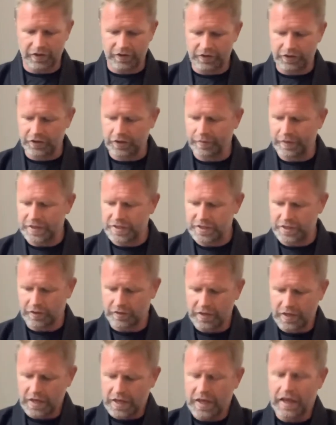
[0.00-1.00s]
a little bit.
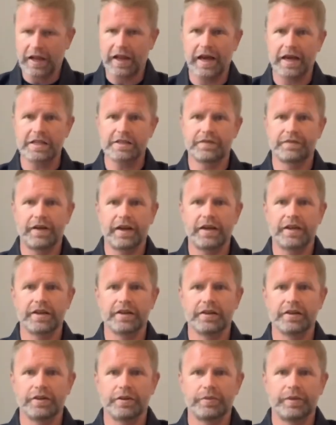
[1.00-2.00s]
So it has faded a
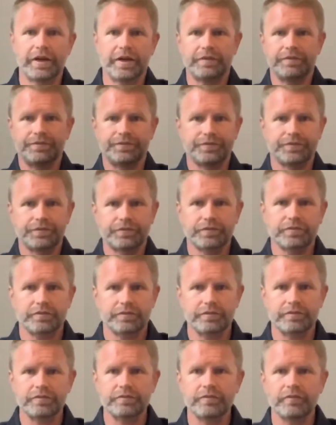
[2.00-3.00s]
little bit.
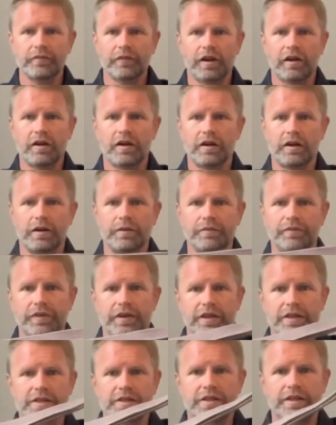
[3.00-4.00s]
If you
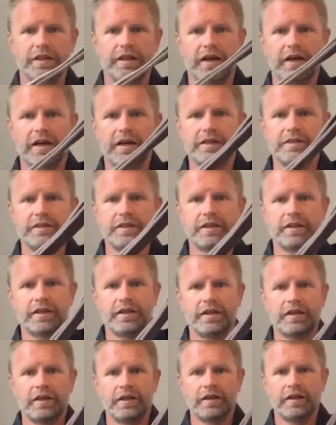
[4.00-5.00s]
can see that.
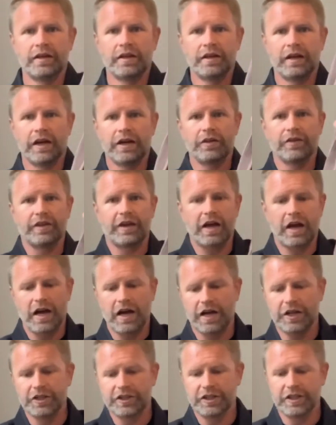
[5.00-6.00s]
I know the
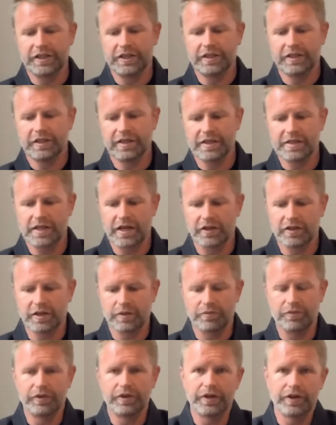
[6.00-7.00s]
kanji has held
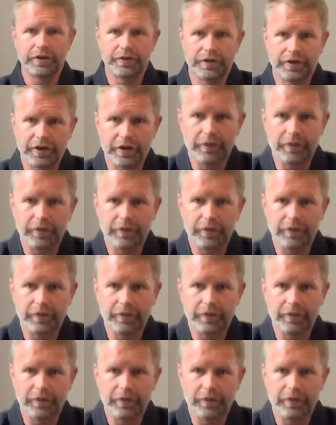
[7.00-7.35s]
up really, really